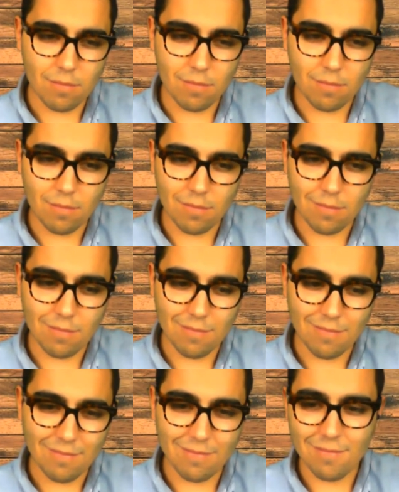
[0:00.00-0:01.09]

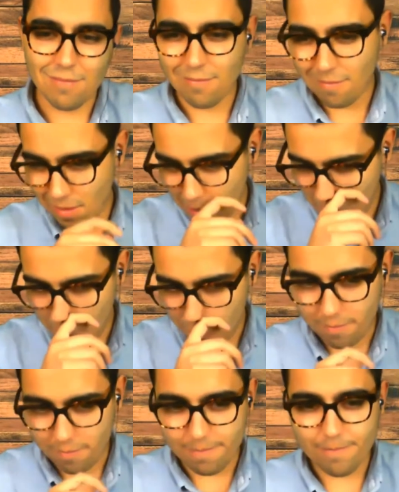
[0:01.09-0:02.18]

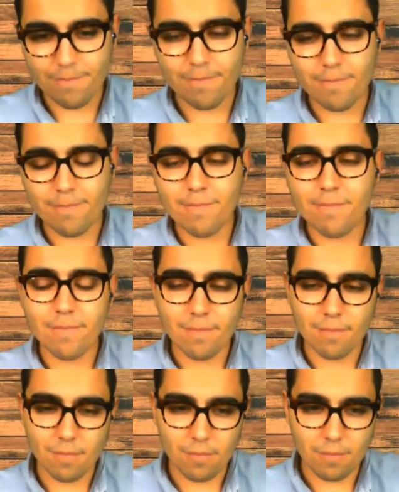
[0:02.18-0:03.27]

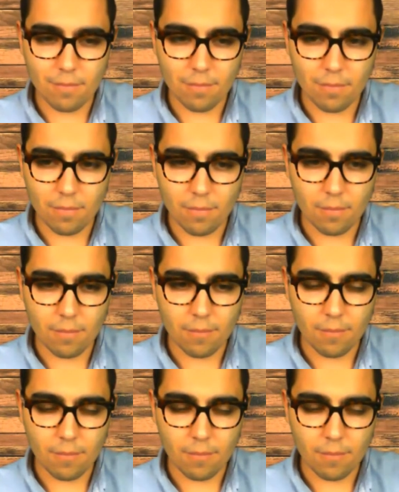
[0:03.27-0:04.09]
No words are spoken by the person on screen.